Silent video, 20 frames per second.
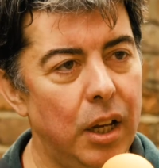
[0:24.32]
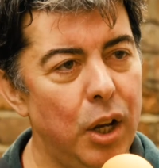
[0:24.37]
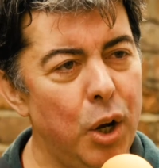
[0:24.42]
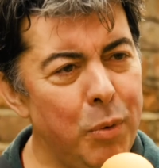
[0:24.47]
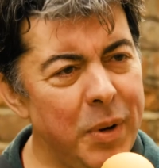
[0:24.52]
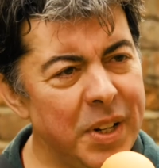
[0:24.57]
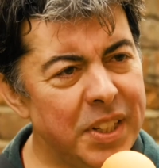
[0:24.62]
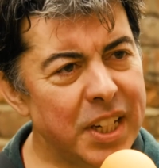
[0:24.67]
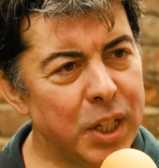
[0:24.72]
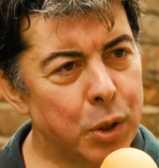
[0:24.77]

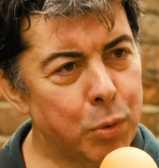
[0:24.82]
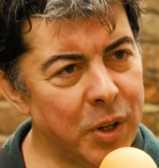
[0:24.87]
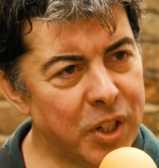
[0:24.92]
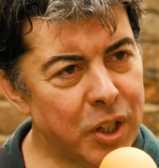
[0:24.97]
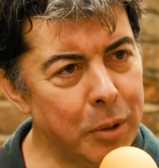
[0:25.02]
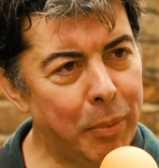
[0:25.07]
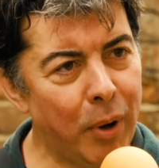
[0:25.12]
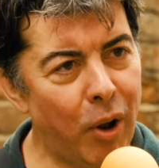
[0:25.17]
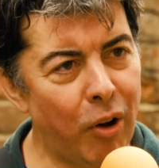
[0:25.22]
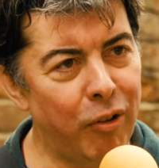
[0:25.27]
Who is this
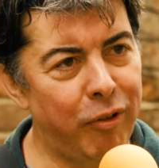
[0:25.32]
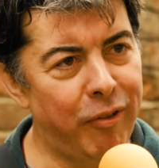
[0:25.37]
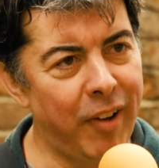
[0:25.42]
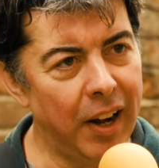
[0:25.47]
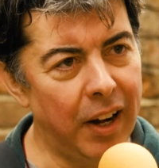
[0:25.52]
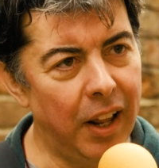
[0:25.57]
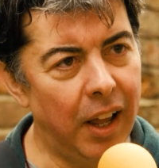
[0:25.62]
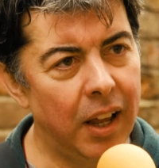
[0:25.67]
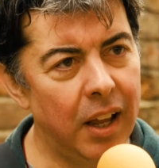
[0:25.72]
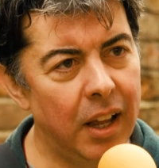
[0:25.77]
whistleblower
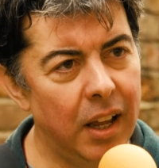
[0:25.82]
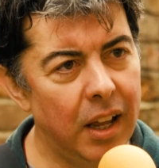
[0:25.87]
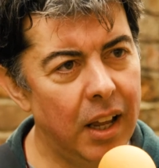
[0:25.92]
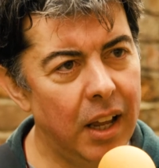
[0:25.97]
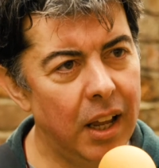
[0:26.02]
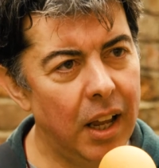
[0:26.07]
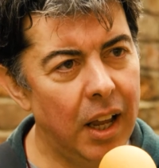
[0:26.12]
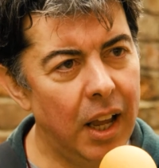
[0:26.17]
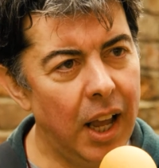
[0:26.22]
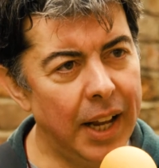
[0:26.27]
fella?
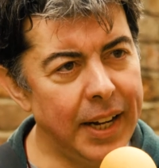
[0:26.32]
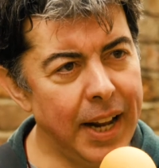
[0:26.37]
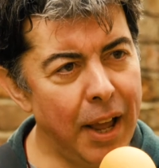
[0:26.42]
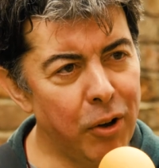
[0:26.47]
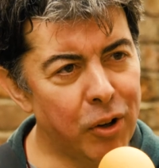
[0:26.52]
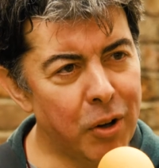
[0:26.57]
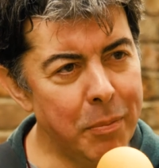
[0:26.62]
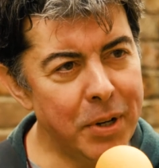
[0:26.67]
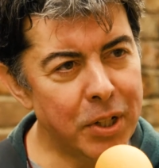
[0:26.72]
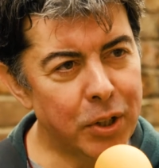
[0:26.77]
And how
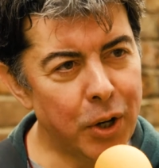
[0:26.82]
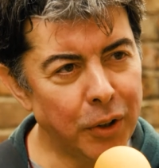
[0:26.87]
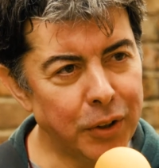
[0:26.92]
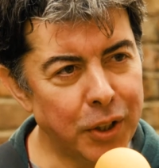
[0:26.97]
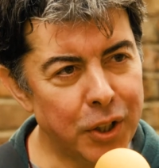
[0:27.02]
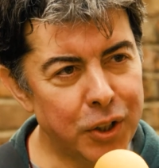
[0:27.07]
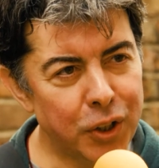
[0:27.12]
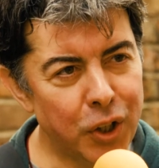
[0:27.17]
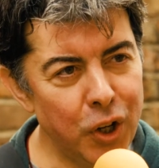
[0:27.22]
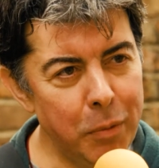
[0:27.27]
come he's got the
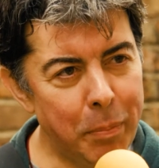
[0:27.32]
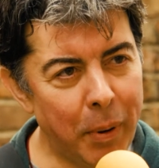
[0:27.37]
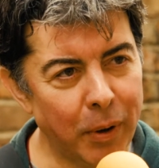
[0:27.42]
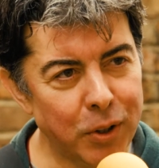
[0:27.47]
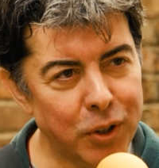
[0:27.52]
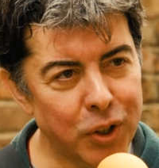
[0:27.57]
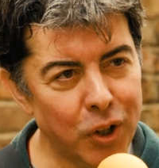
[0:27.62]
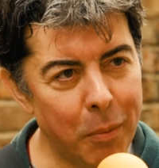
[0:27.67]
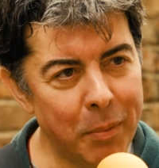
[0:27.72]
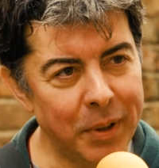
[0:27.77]
scoop on
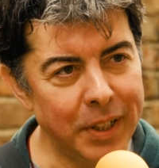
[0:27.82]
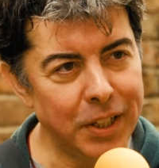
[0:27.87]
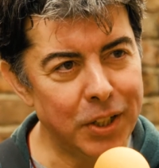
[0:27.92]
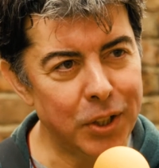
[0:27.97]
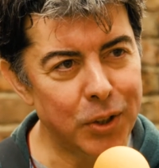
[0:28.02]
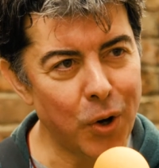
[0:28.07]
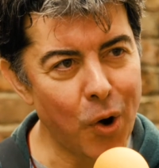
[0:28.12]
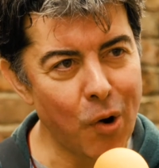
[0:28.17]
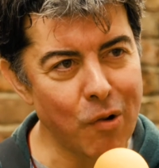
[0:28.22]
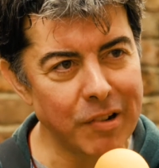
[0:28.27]
so many
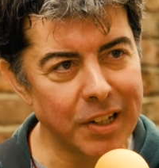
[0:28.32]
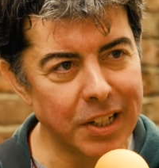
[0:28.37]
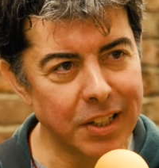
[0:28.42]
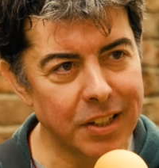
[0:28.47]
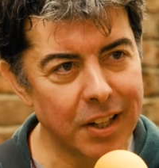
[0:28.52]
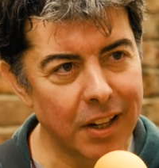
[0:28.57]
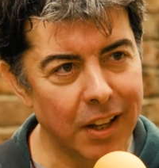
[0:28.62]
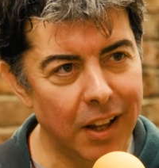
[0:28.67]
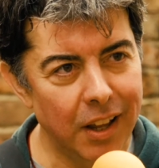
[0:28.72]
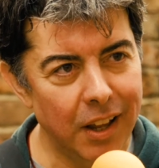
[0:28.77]

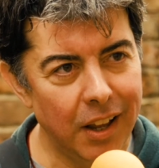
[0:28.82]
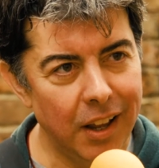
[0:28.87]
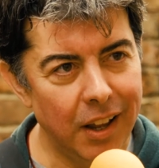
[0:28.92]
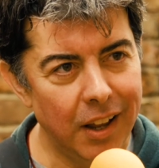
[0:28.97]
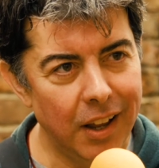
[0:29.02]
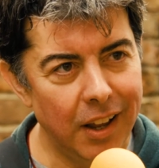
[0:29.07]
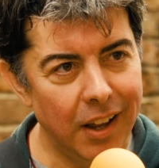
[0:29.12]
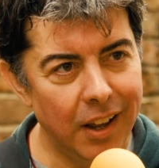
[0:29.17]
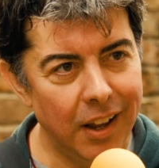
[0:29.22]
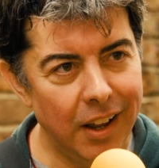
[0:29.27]
stories?
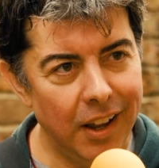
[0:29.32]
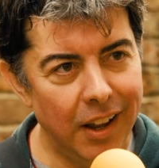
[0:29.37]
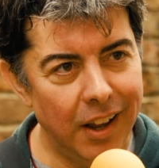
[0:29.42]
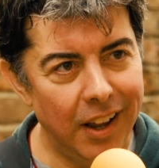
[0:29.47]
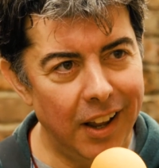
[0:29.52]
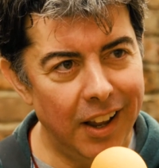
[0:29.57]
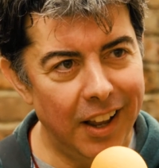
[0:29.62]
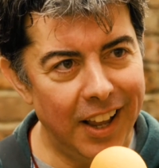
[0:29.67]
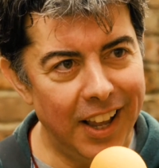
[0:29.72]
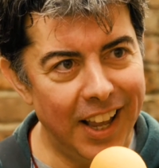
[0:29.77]

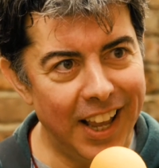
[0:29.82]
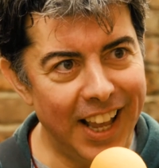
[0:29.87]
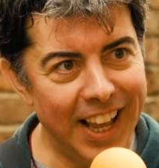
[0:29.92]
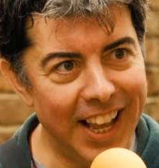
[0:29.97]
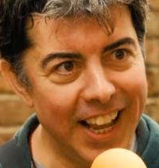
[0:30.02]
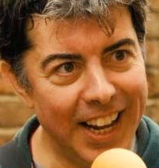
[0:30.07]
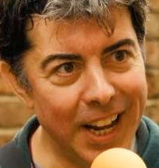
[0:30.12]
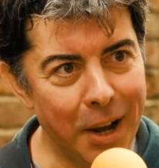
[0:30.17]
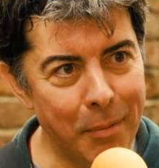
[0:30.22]
Hey,